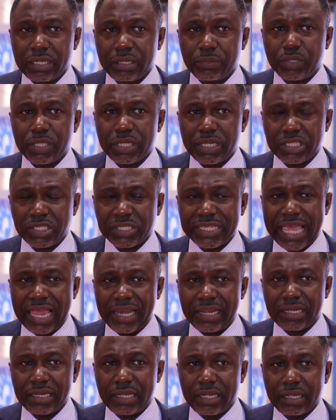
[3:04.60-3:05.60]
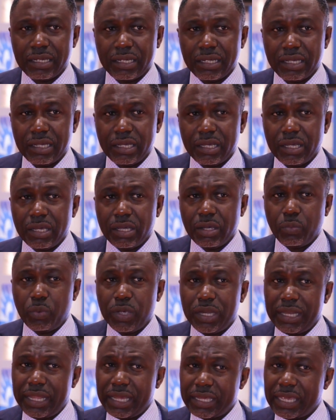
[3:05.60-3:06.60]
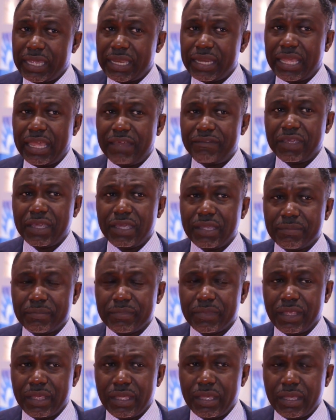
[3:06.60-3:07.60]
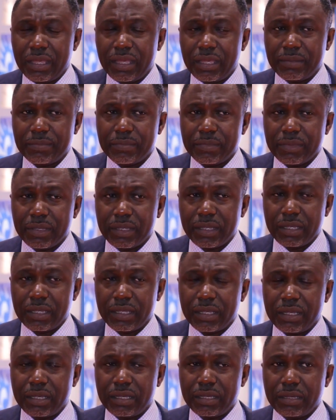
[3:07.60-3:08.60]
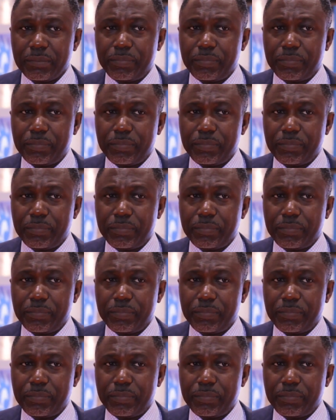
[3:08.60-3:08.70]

it, within its calendar. We're lucky in having um, uh,